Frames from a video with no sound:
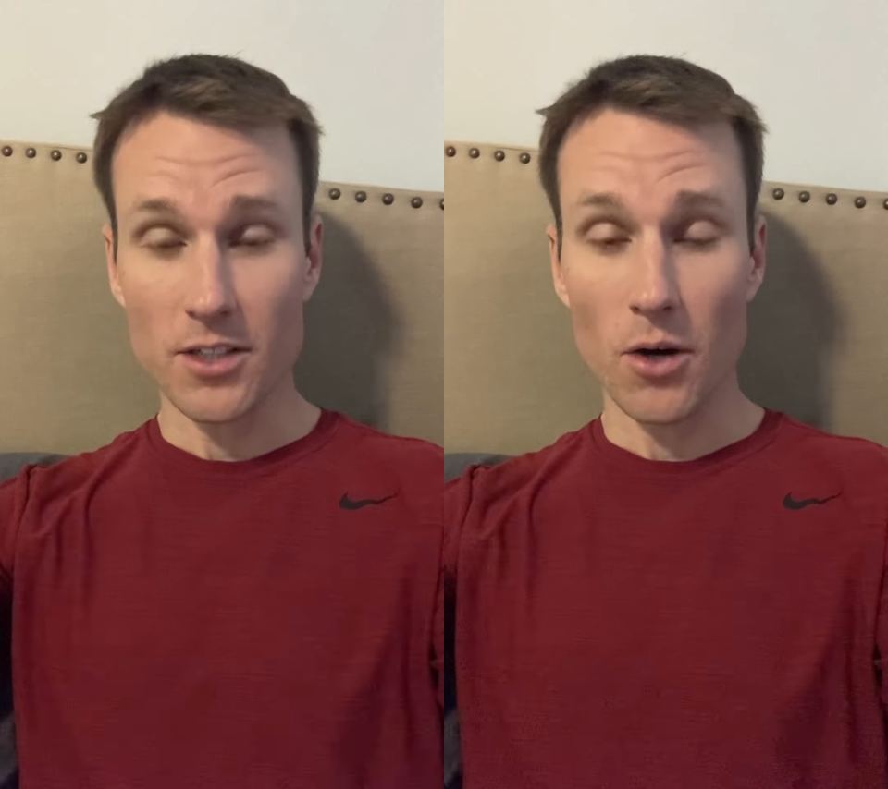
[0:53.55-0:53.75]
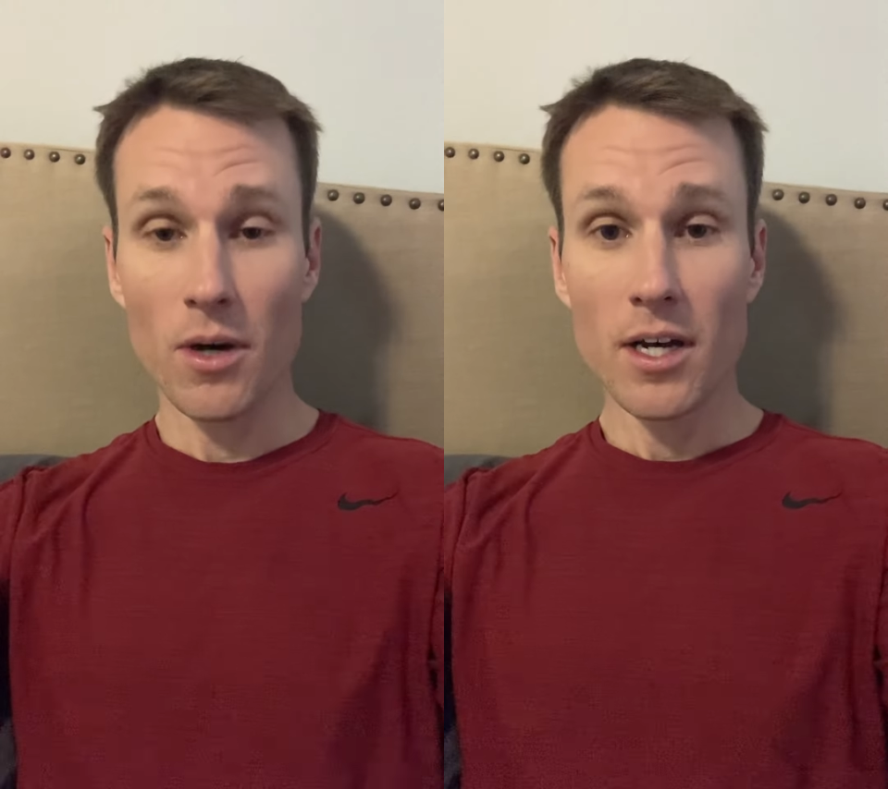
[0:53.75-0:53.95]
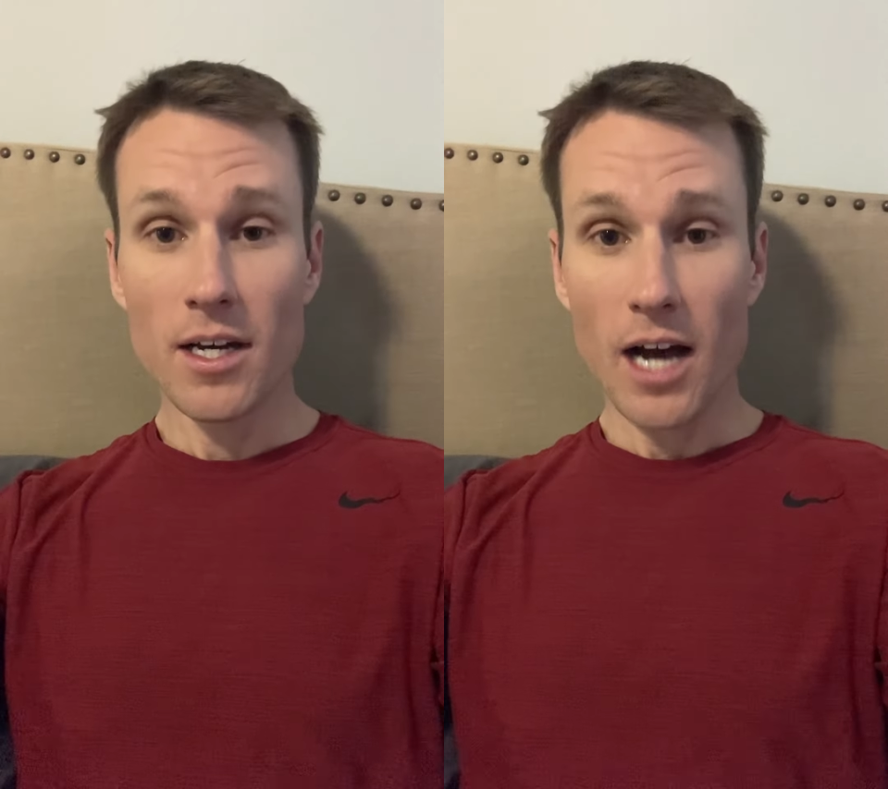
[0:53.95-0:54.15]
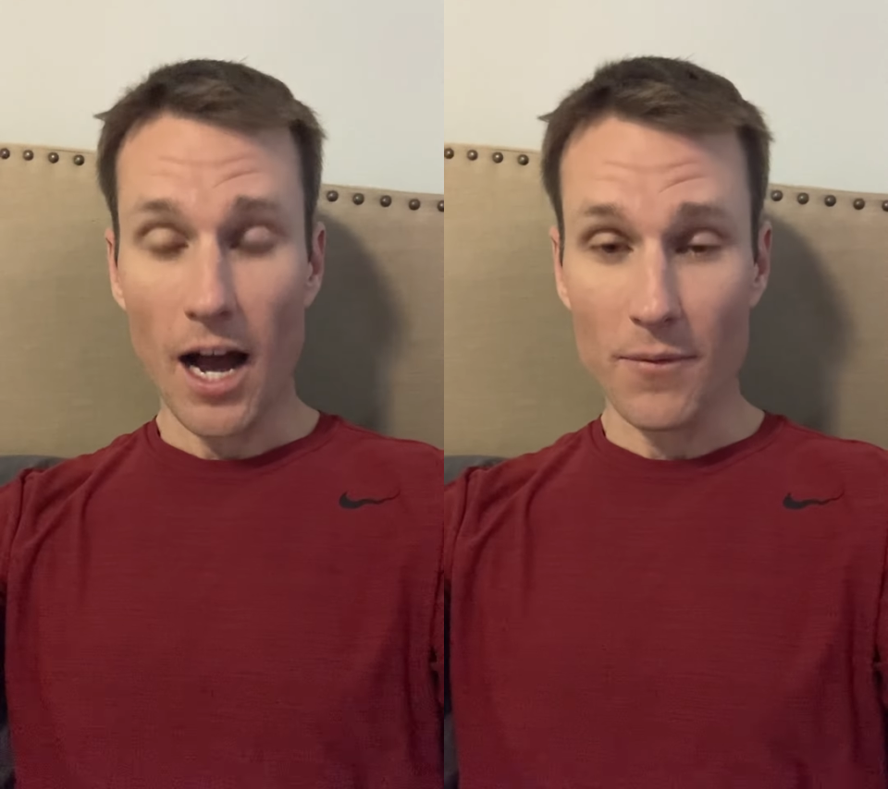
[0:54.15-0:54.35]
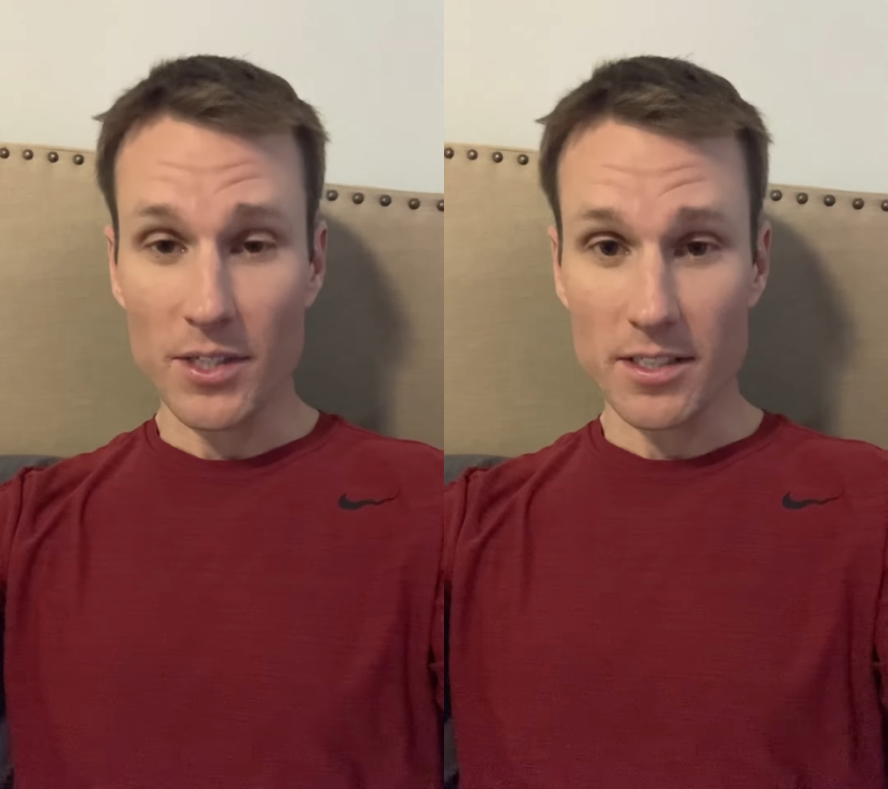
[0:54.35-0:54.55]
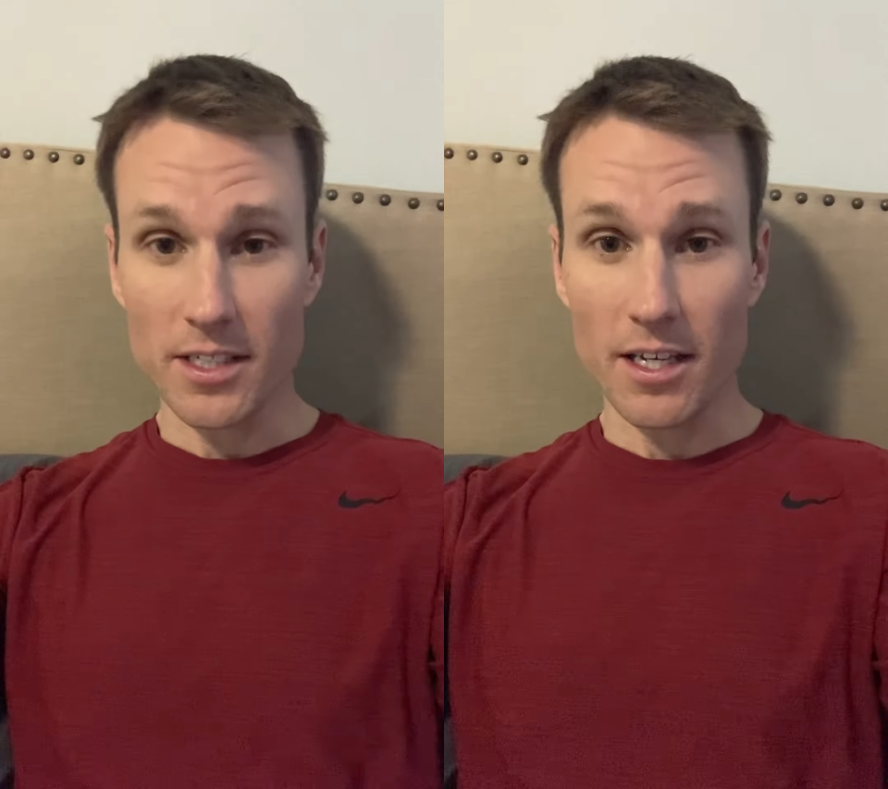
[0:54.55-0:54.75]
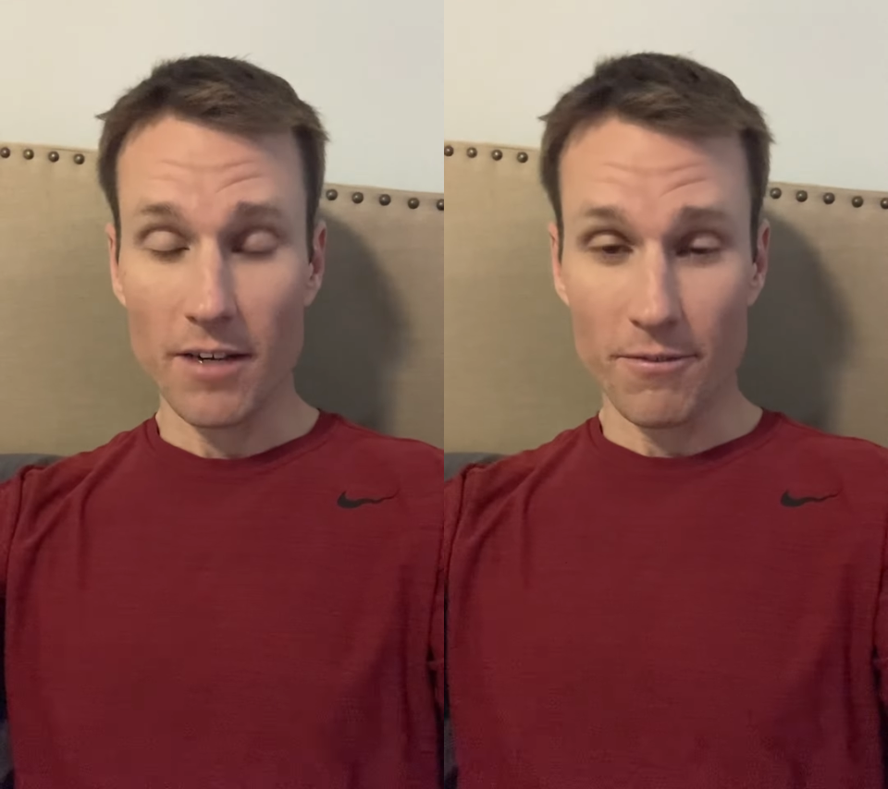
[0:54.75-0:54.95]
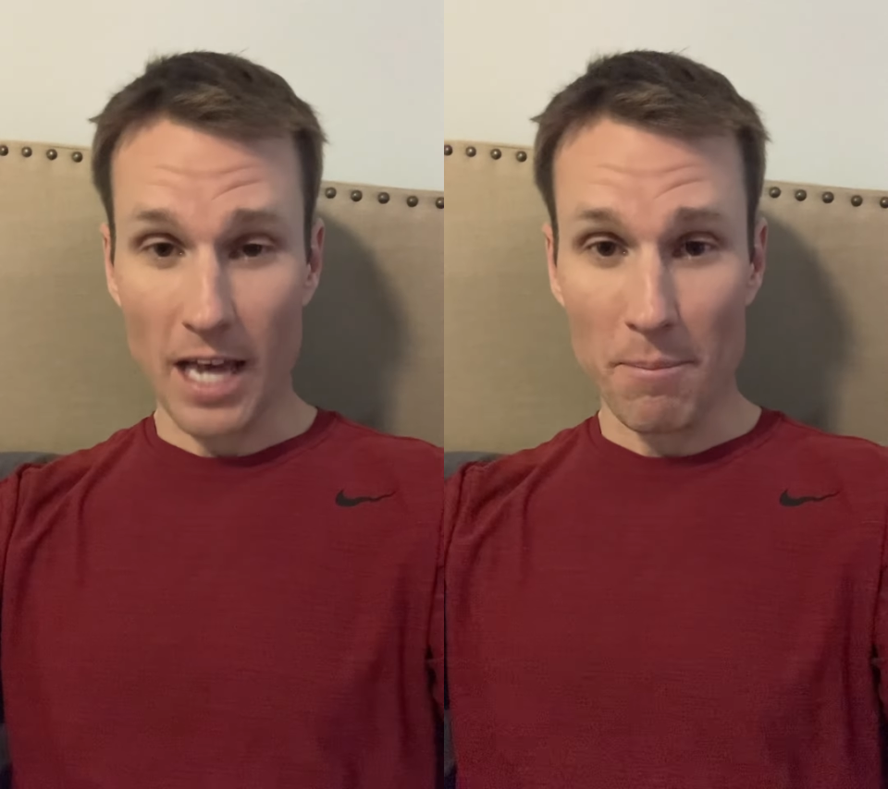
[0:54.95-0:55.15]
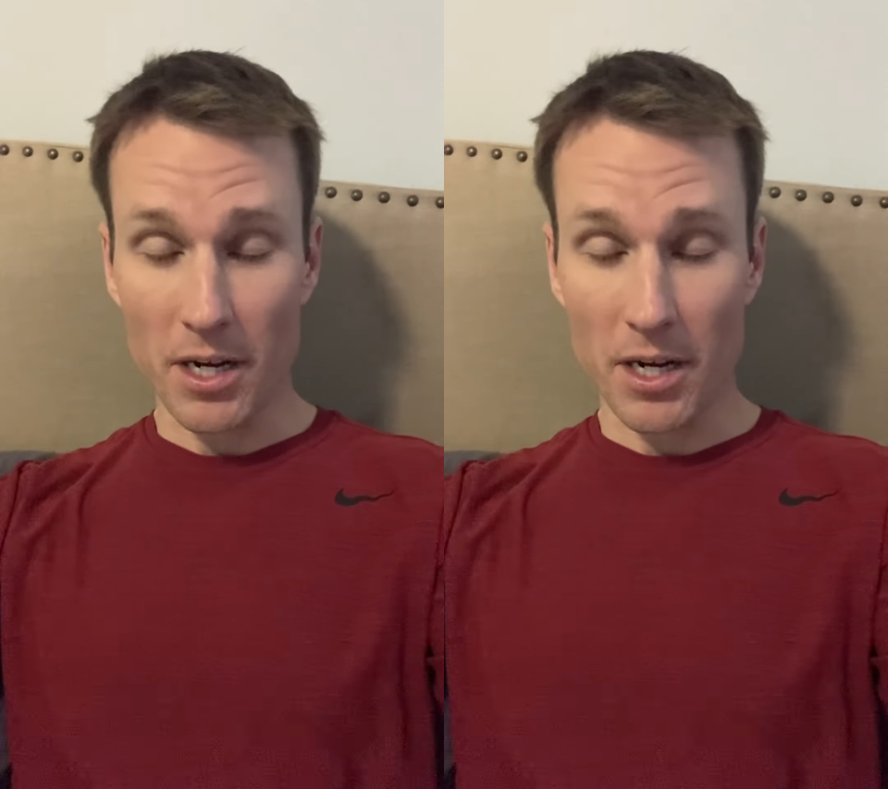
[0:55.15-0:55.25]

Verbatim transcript: So Obviously, if that